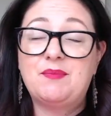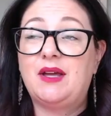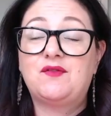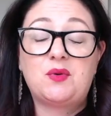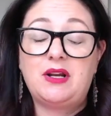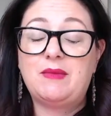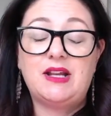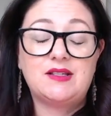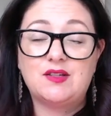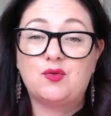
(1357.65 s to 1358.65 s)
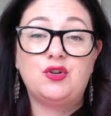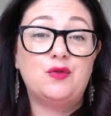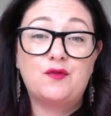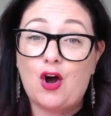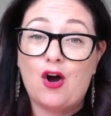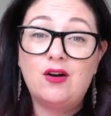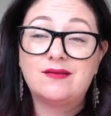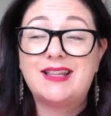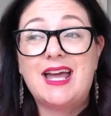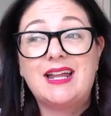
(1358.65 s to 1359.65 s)
But if 20 minutes is all you've
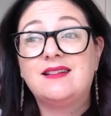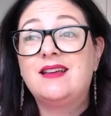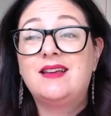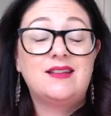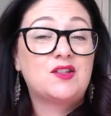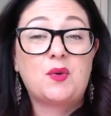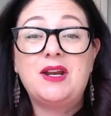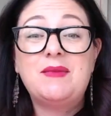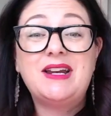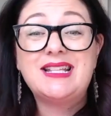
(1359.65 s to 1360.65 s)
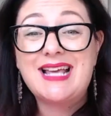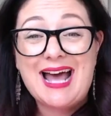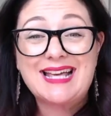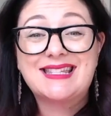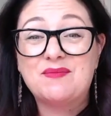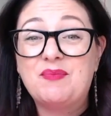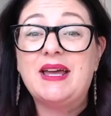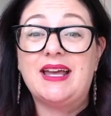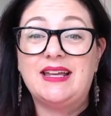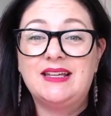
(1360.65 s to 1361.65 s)
got, then 20 minutes it has to
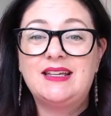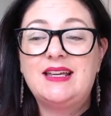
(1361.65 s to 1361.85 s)
be.